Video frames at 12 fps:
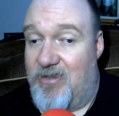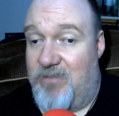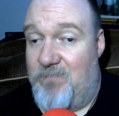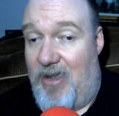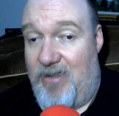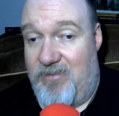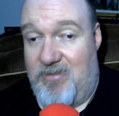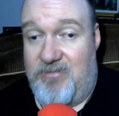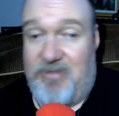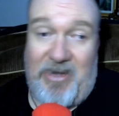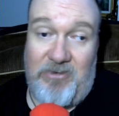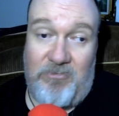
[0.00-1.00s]
buys it,
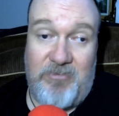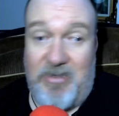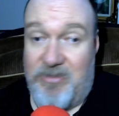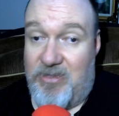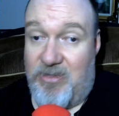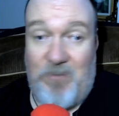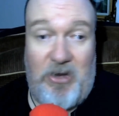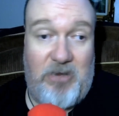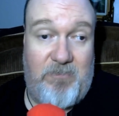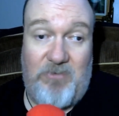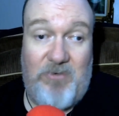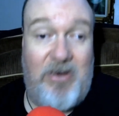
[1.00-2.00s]
they don't get the
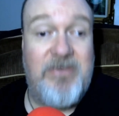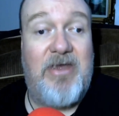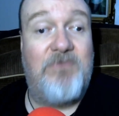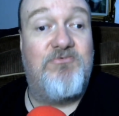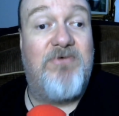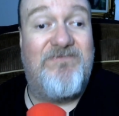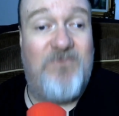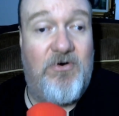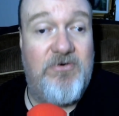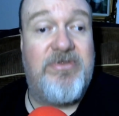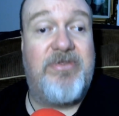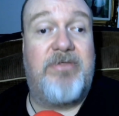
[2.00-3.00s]
Spider-Man rights. It
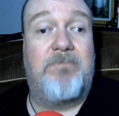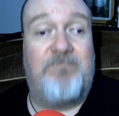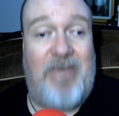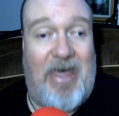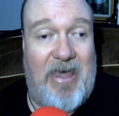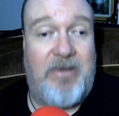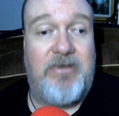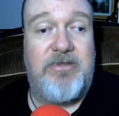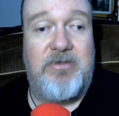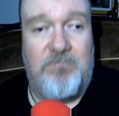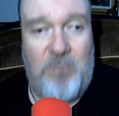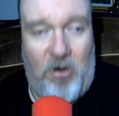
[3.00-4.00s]
reverts back
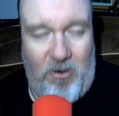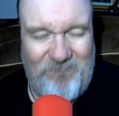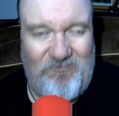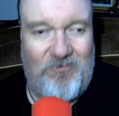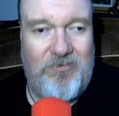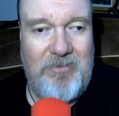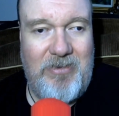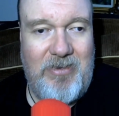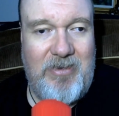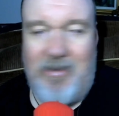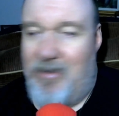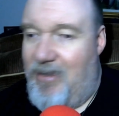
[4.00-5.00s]
to Marvel.
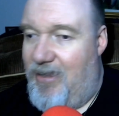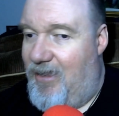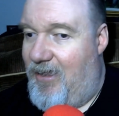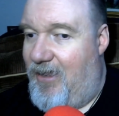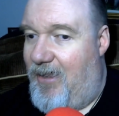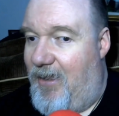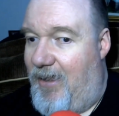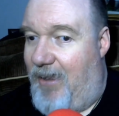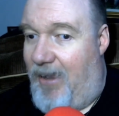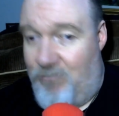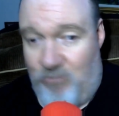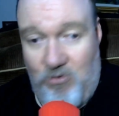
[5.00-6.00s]

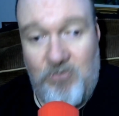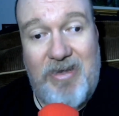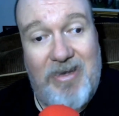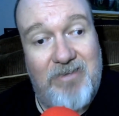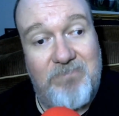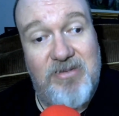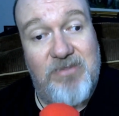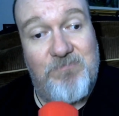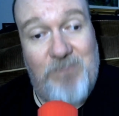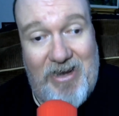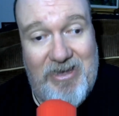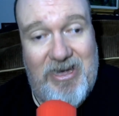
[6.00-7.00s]
And we'll get
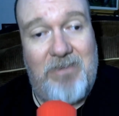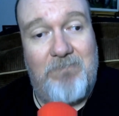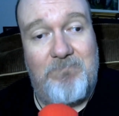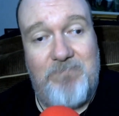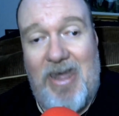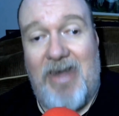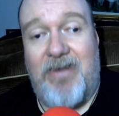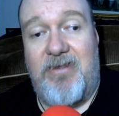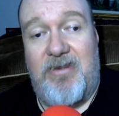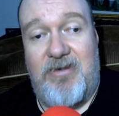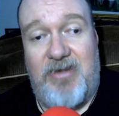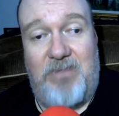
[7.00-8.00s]
Spidey back
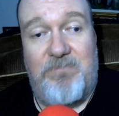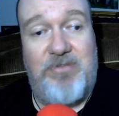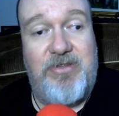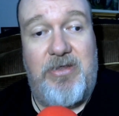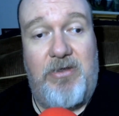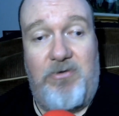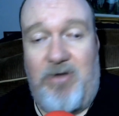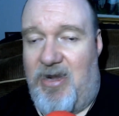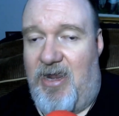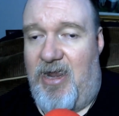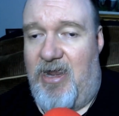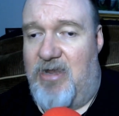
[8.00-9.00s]
in the M C U. And
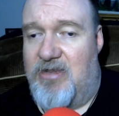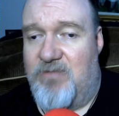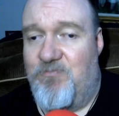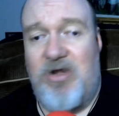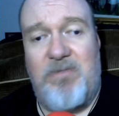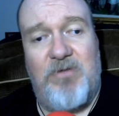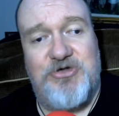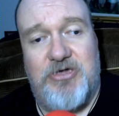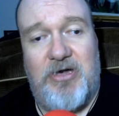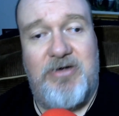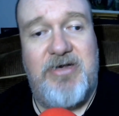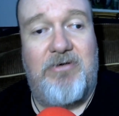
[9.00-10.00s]
it, it, it's pretty much a
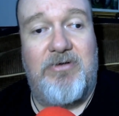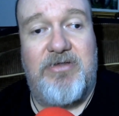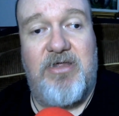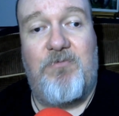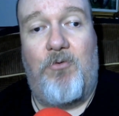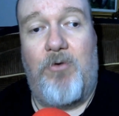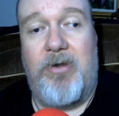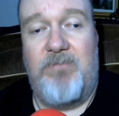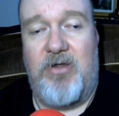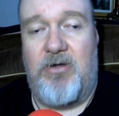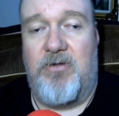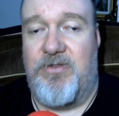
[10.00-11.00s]
done deal at this point,
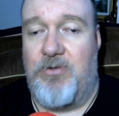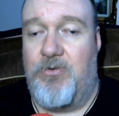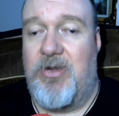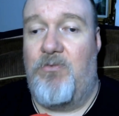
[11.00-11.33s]
because Sony